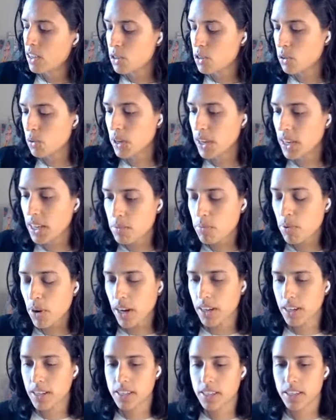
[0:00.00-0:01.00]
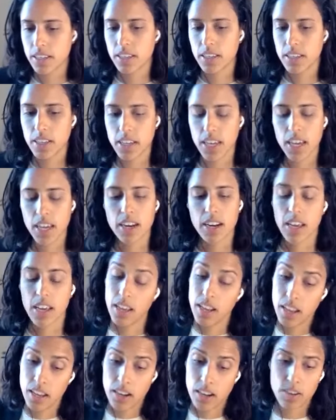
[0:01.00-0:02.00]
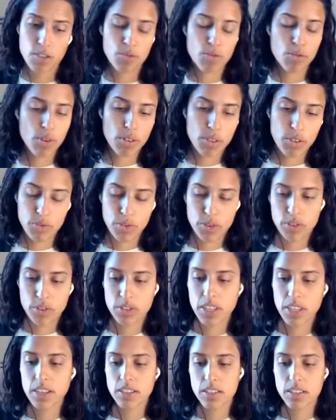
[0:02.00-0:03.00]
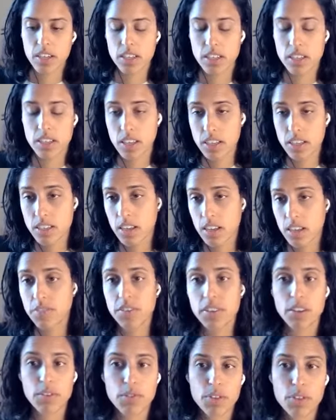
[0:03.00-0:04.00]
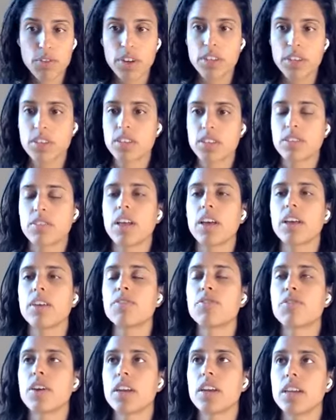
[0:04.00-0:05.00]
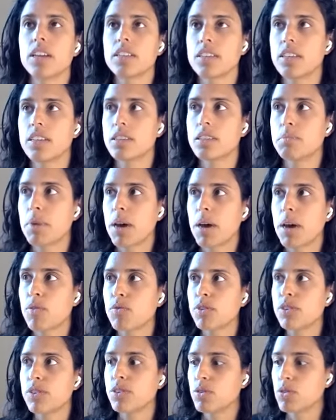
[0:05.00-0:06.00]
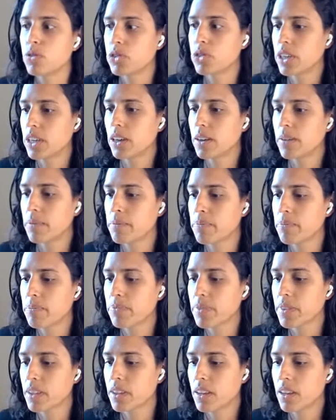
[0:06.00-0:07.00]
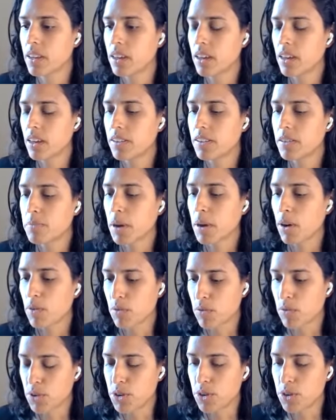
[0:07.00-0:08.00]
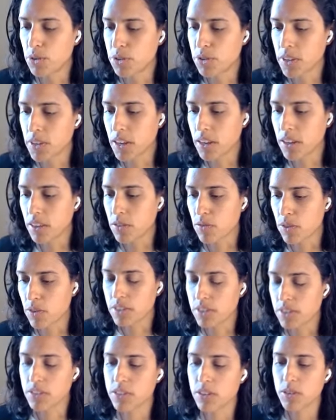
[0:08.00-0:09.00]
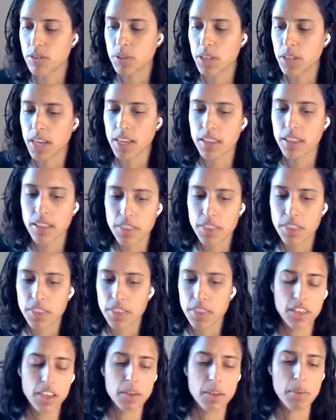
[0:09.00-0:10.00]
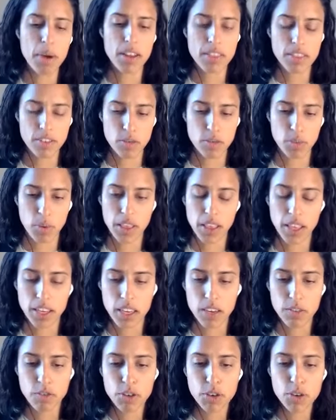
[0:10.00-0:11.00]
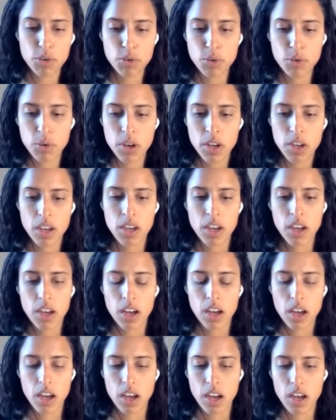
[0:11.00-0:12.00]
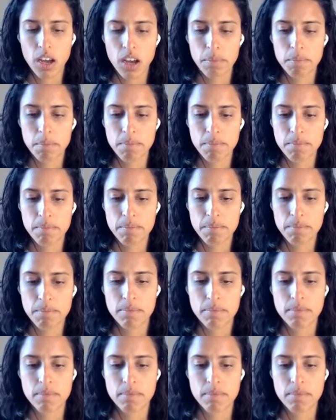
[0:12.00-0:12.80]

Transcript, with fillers: So in pregnancy, again, and, and throughout the first thousand days of the kid's life, and then for the rest of their life, right? It's it's about reducing, it's about reducing the risk. So like think think about it this way: like if you, um,